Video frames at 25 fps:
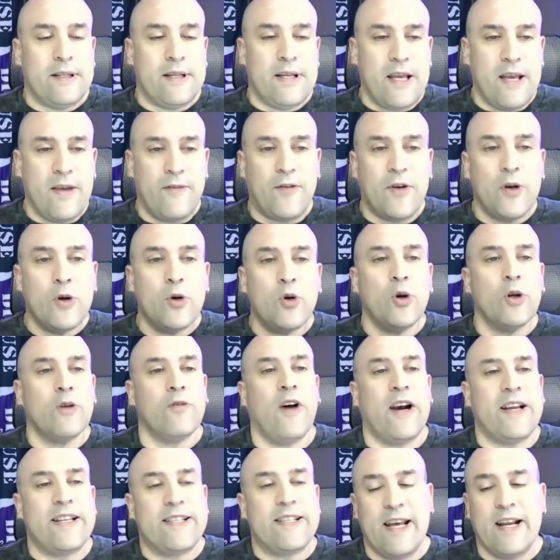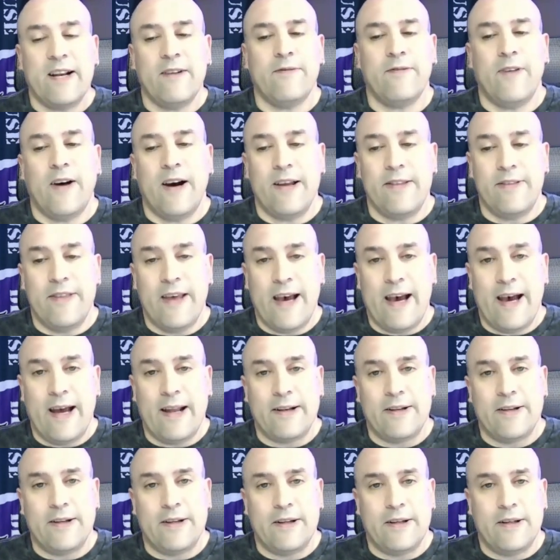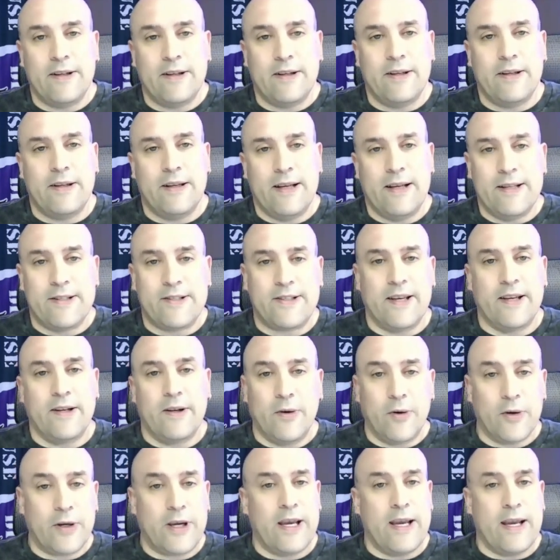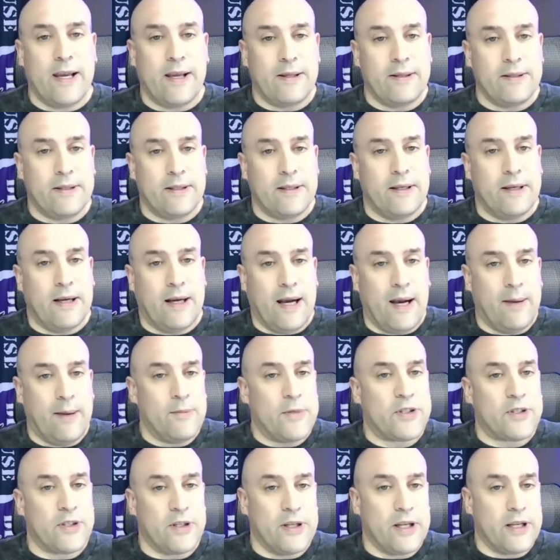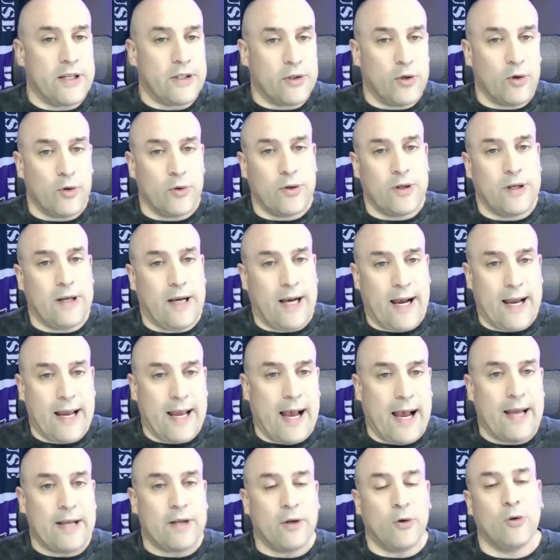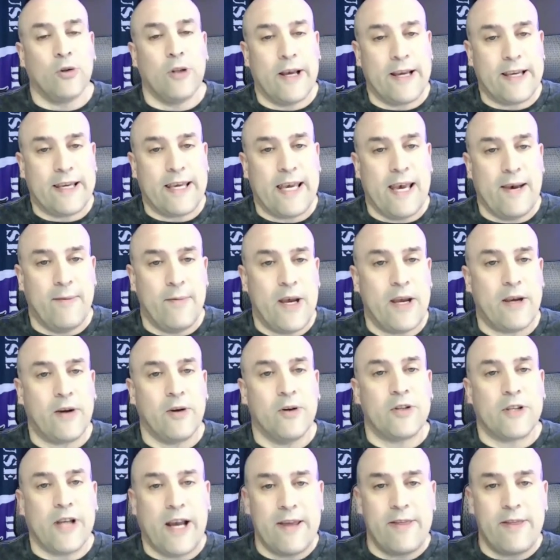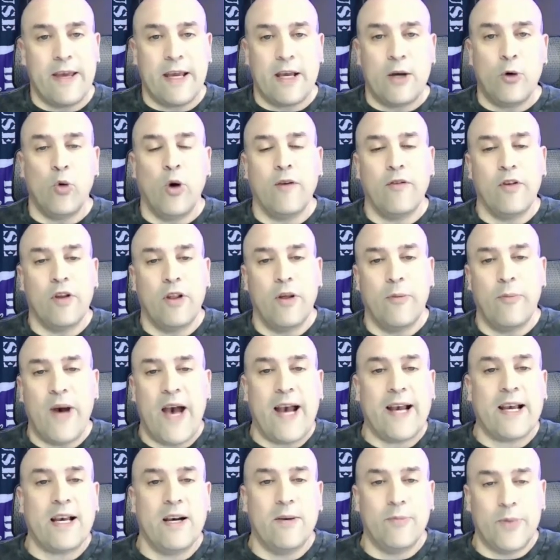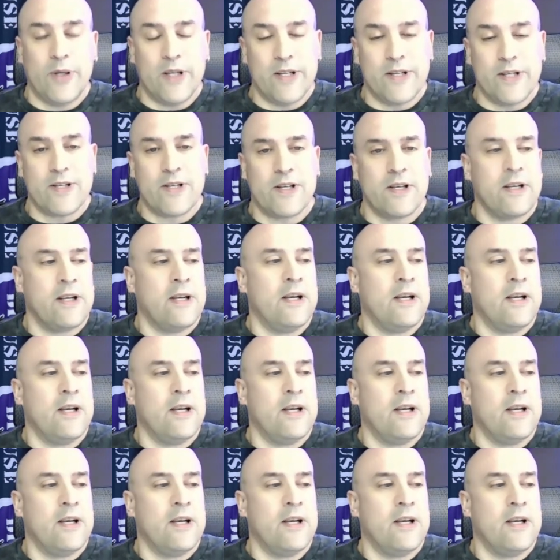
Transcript: if you could have identified that and said, okay, I'm just going to, I don't like Cam Akers. I think whoever the backup is